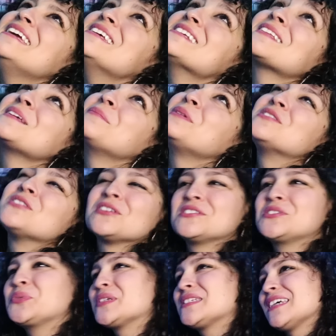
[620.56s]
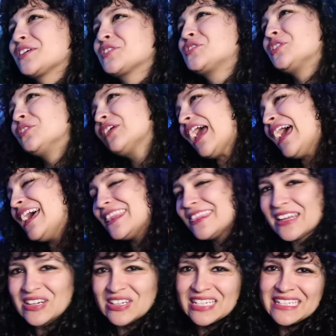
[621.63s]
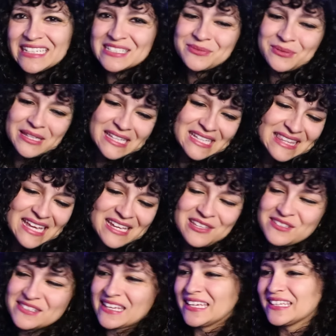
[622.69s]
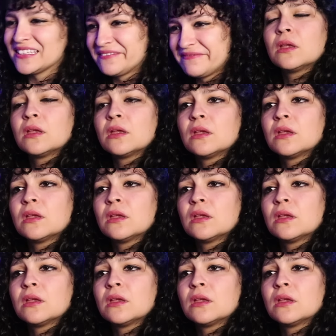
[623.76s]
easily be turned into a sex joke, and there he is with it. Thank you, Scanlan.